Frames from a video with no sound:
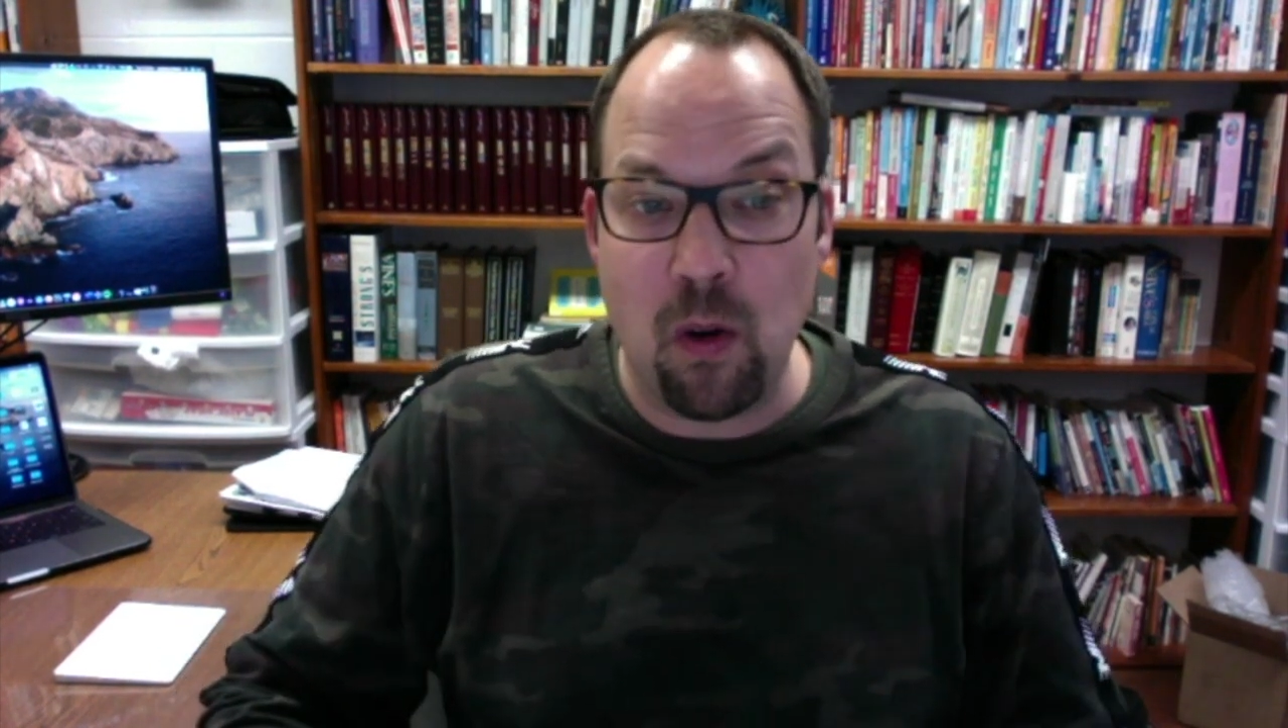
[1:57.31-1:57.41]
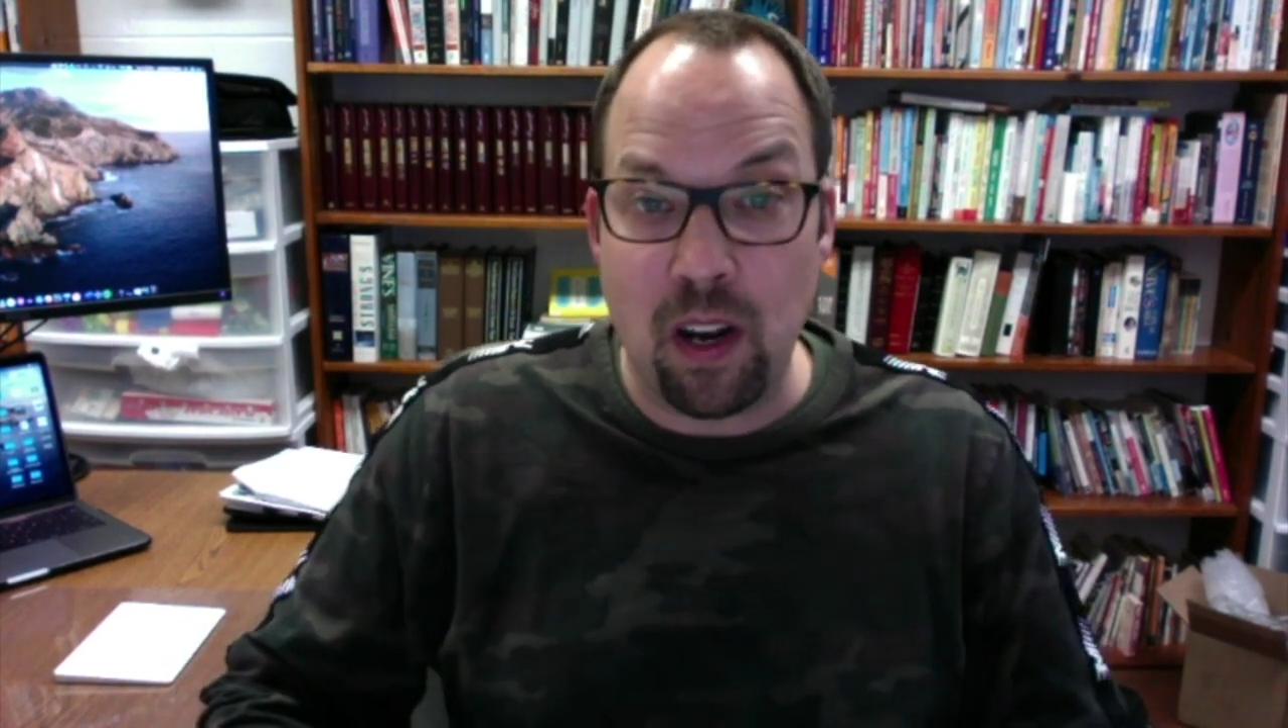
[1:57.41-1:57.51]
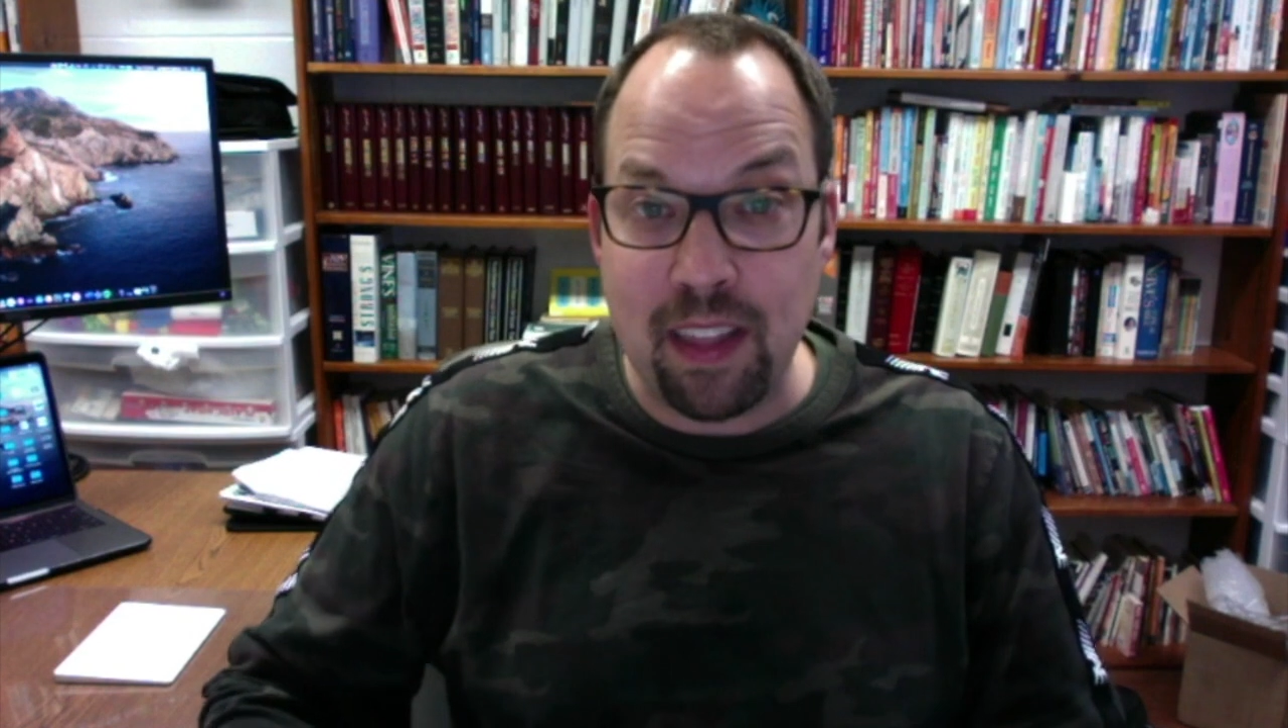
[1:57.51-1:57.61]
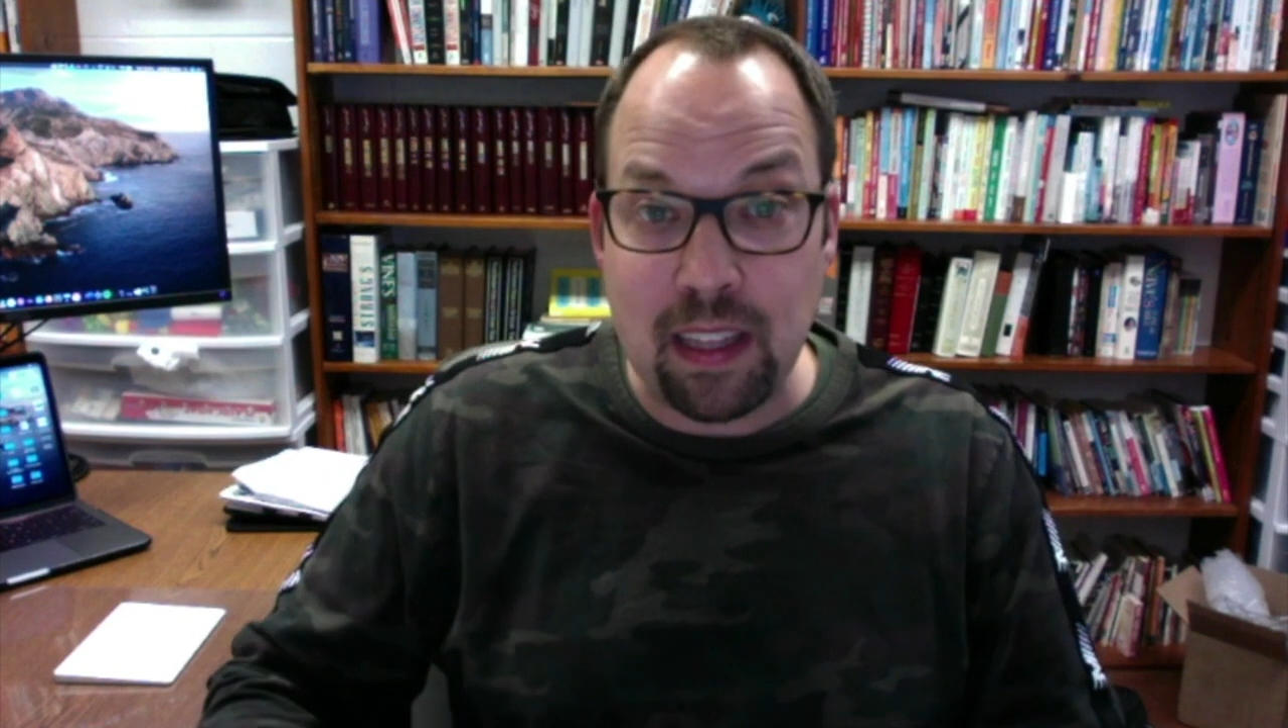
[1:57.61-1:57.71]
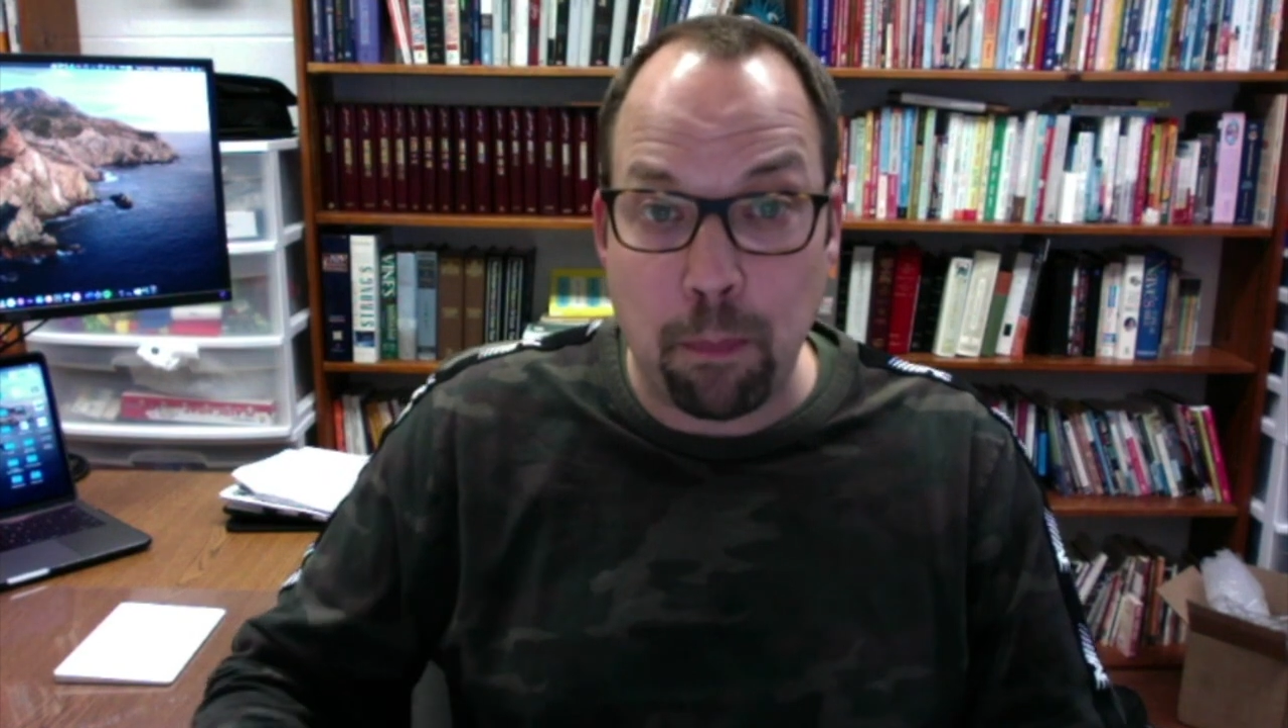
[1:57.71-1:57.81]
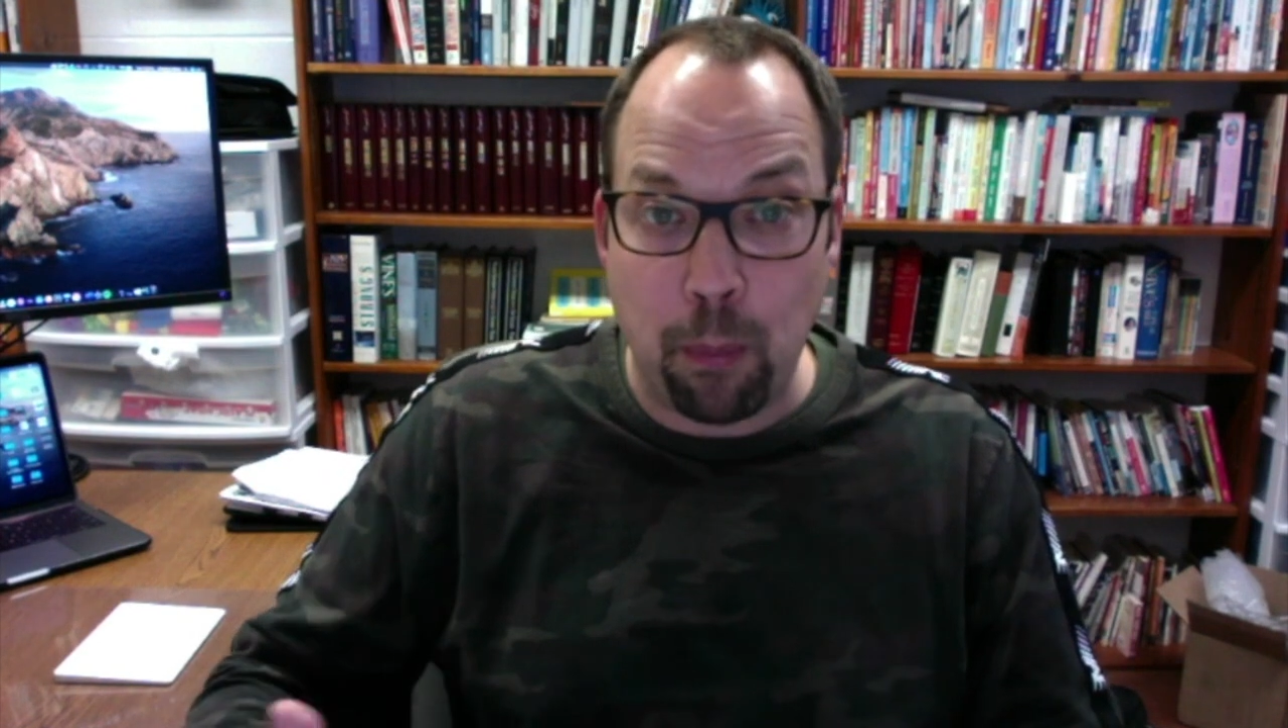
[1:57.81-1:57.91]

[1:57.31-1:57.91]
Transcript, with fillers: And I think the